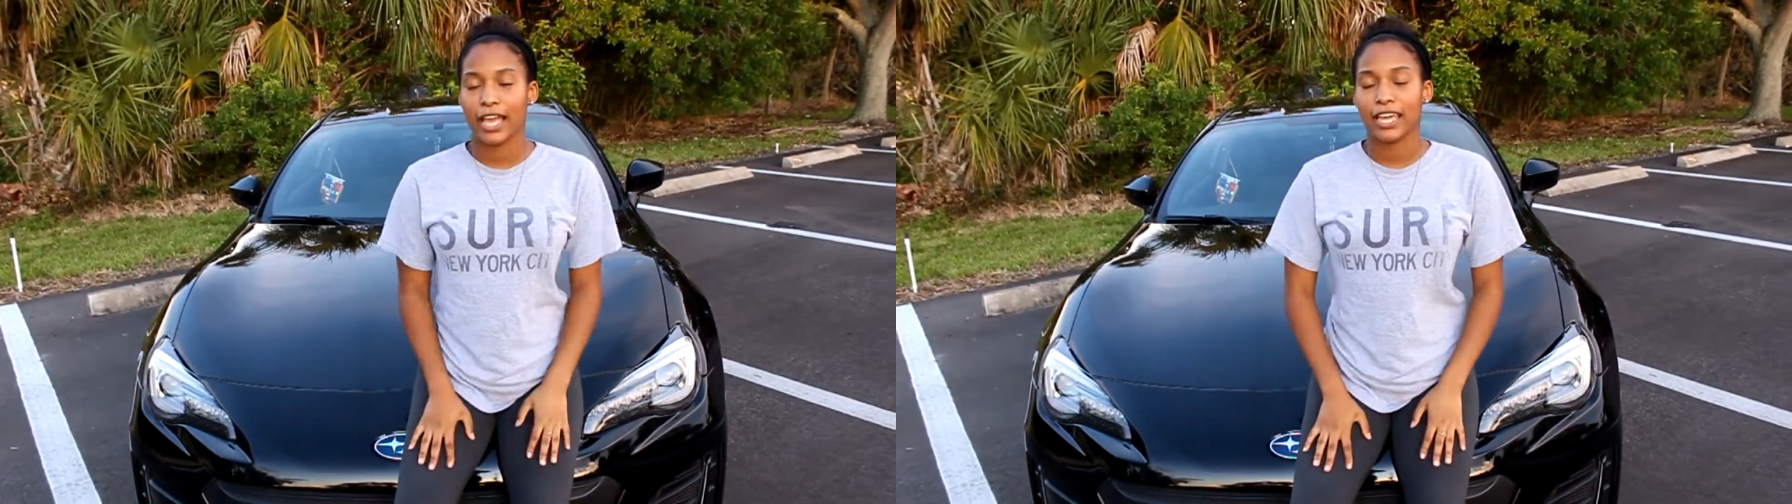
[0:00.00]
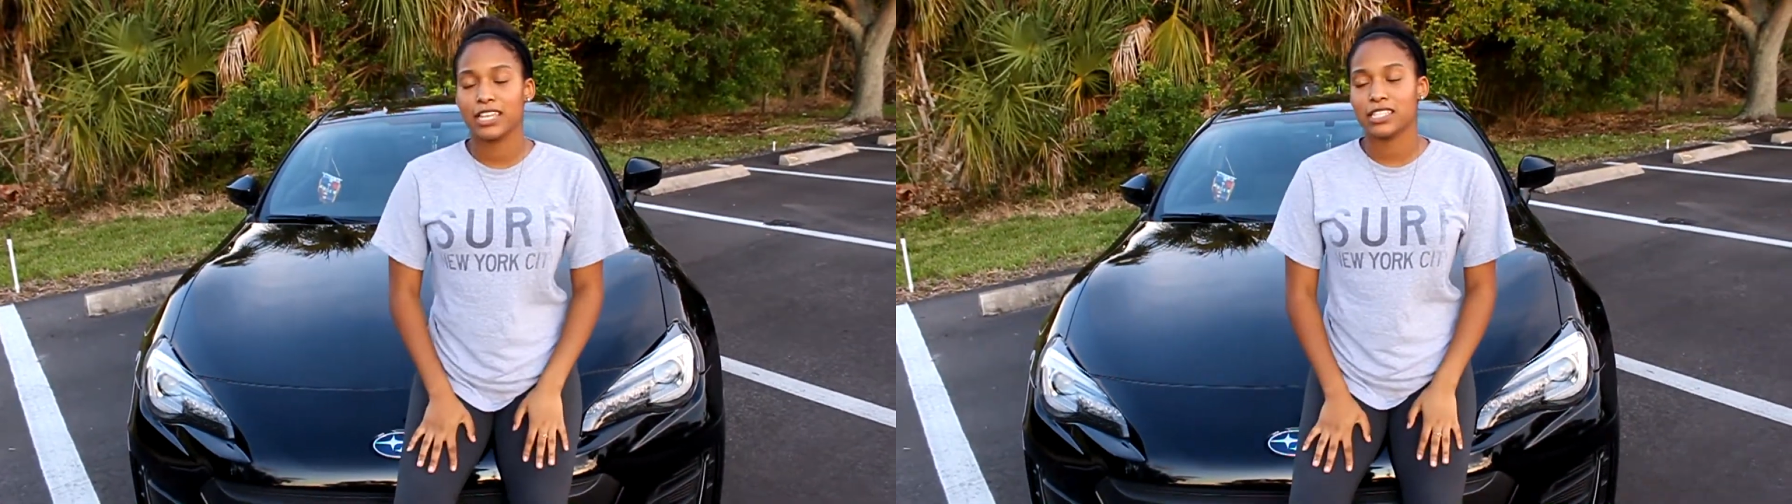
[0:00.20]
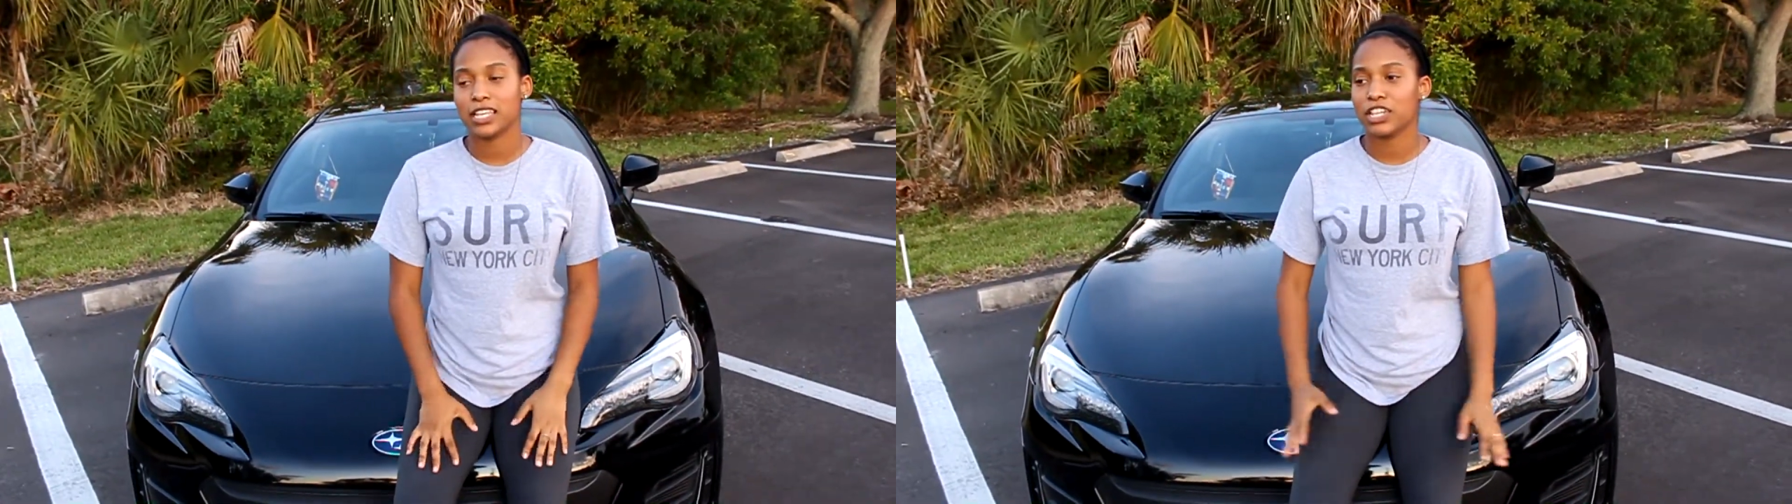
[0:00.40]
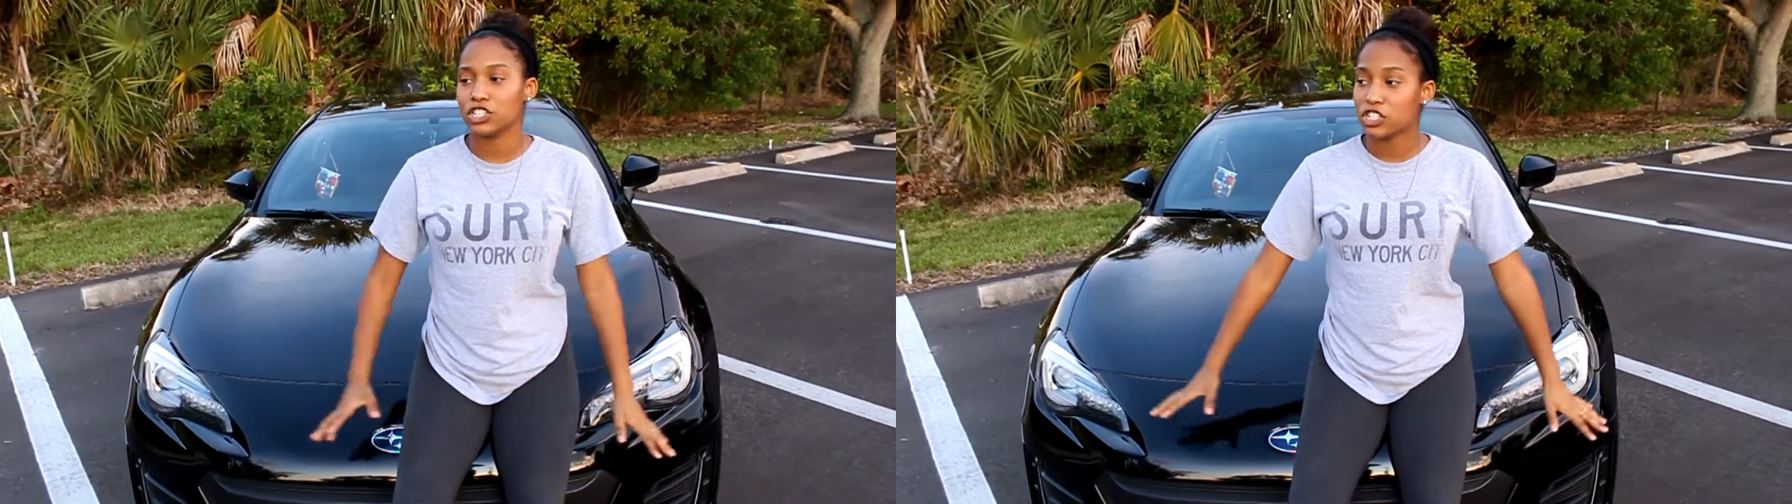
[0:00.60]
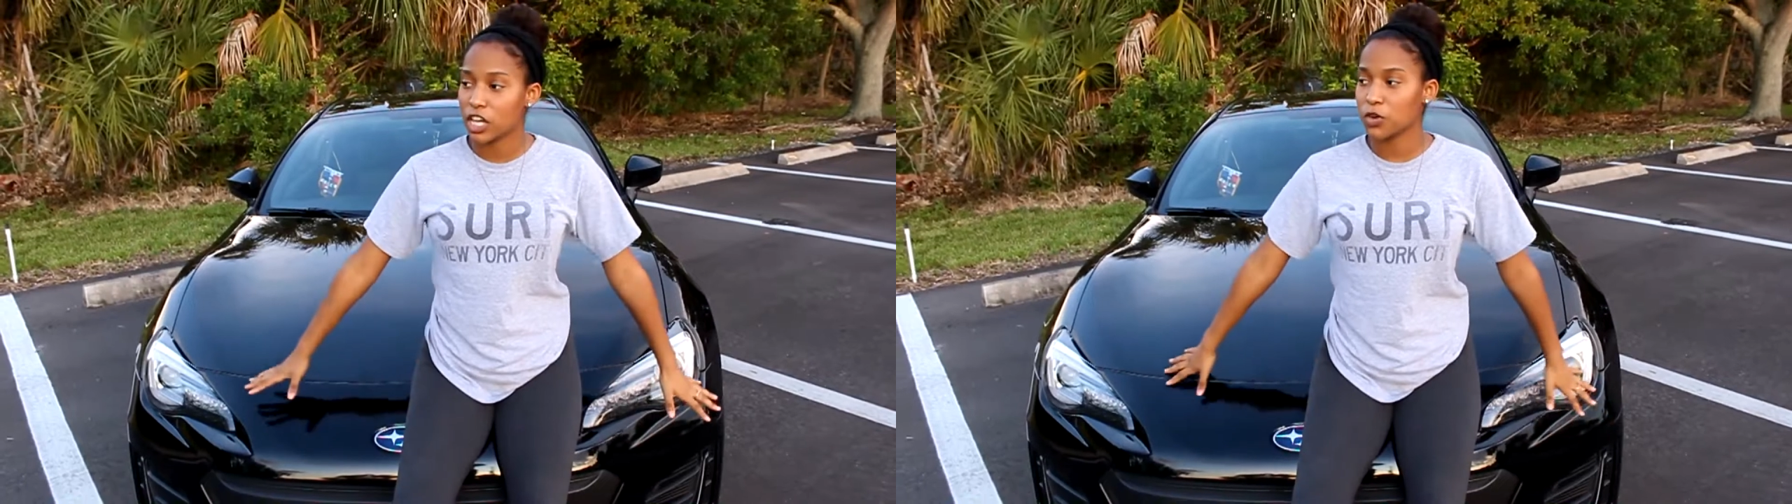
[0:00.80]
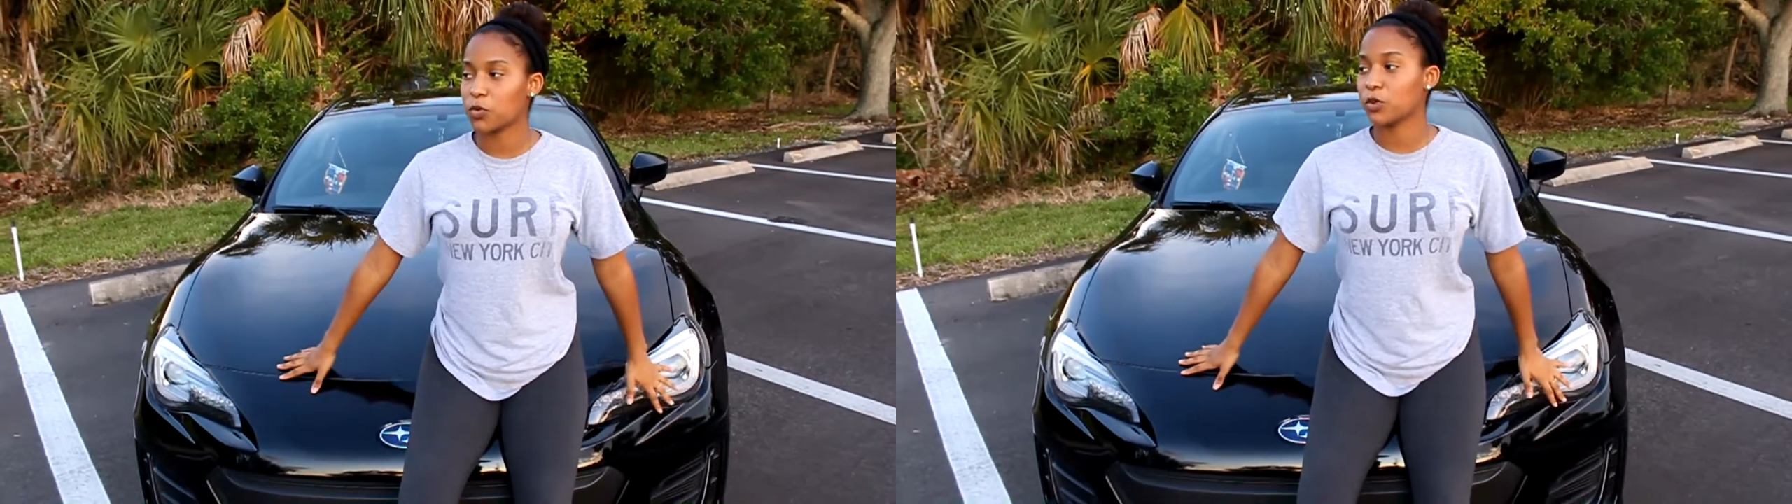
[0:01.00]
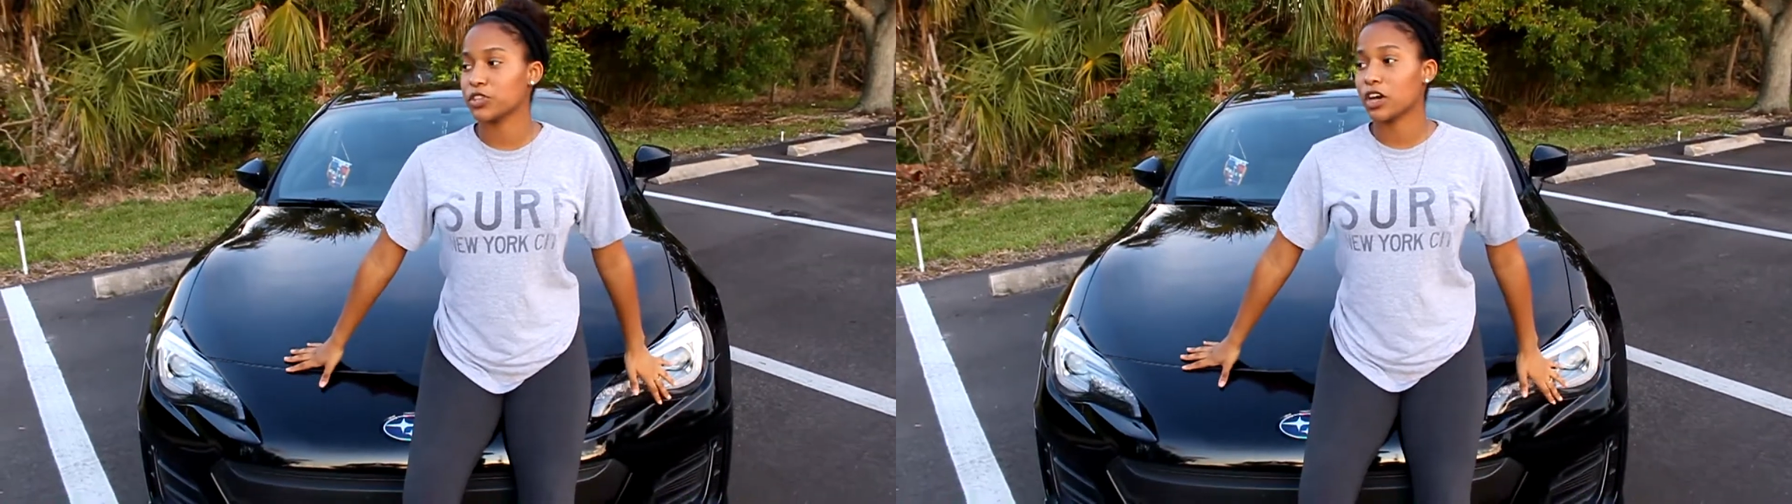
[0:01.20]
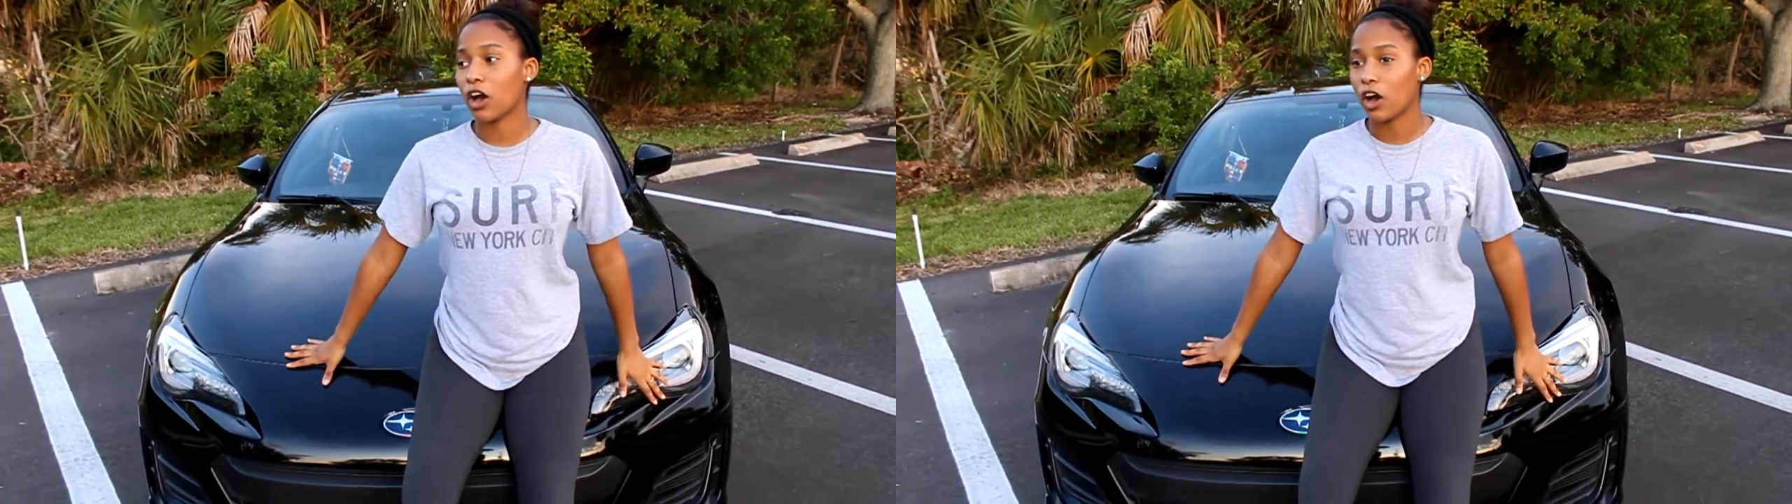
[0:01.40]
is in general
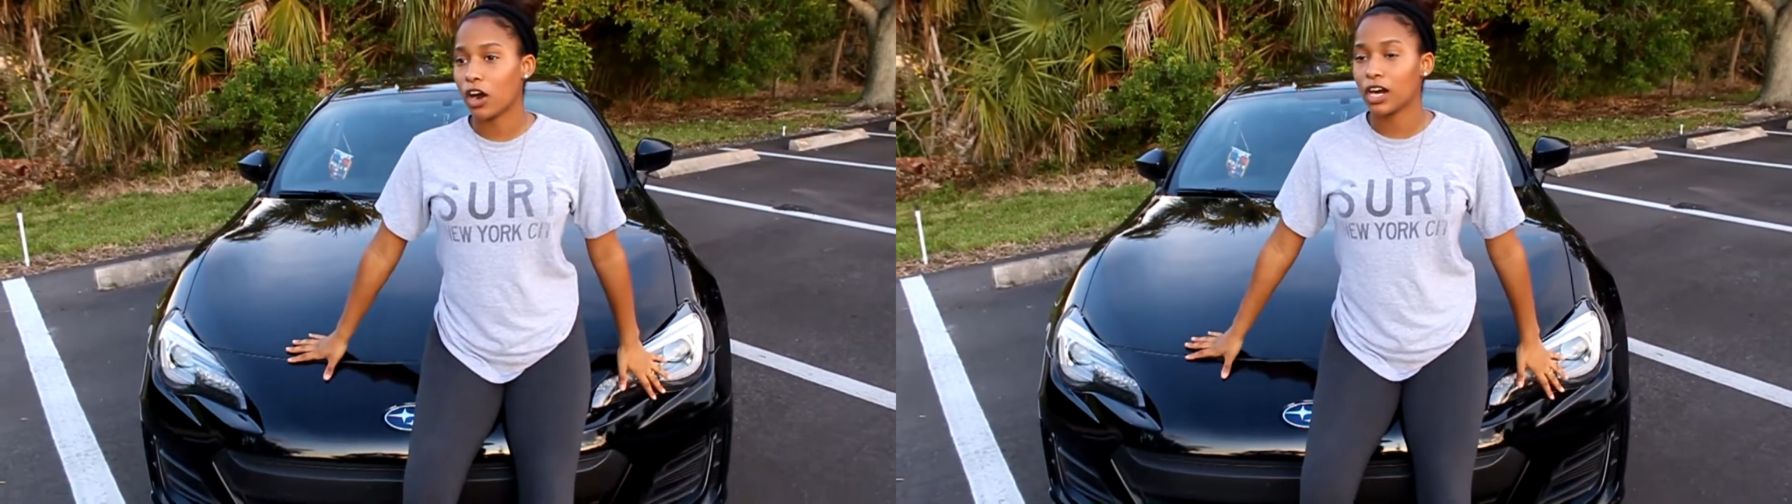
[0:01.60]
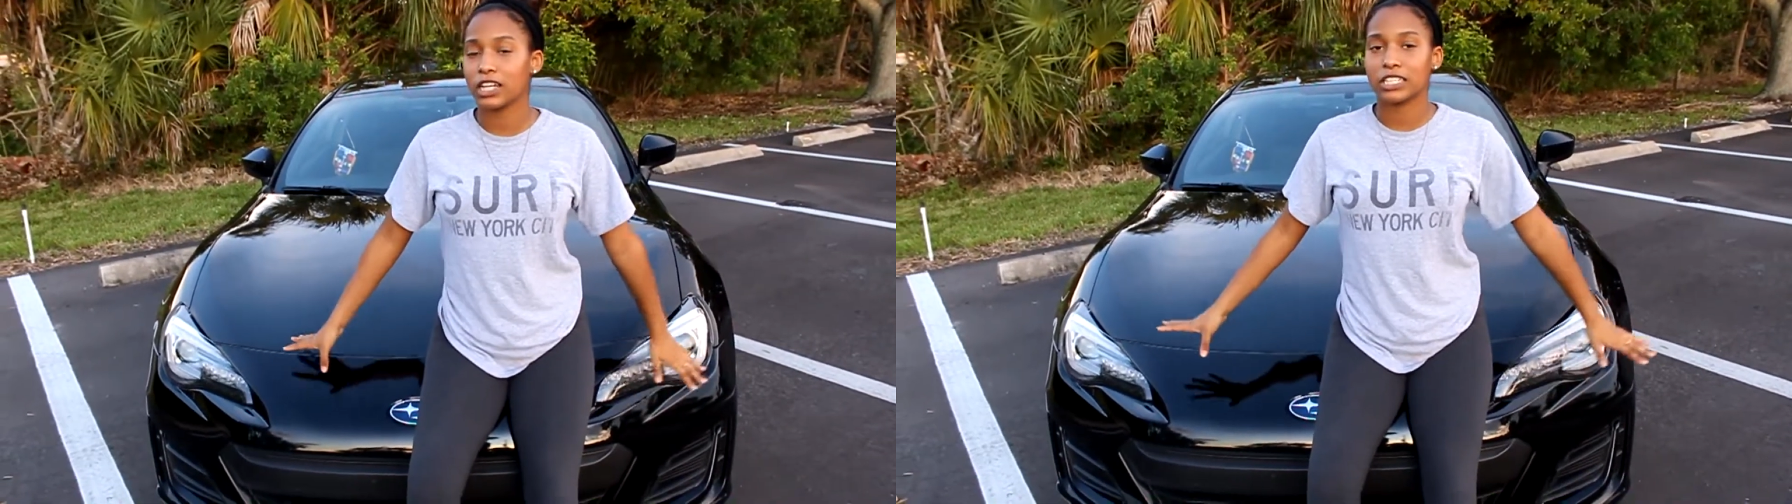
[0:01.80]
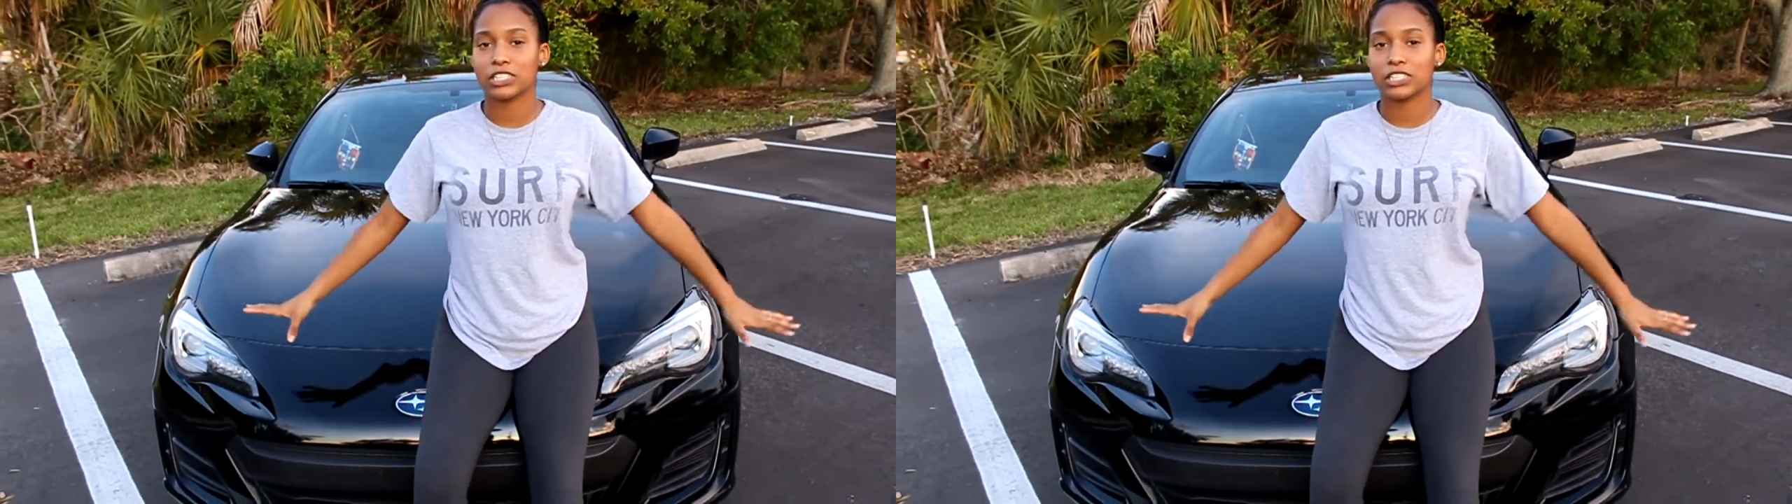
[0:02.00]
the car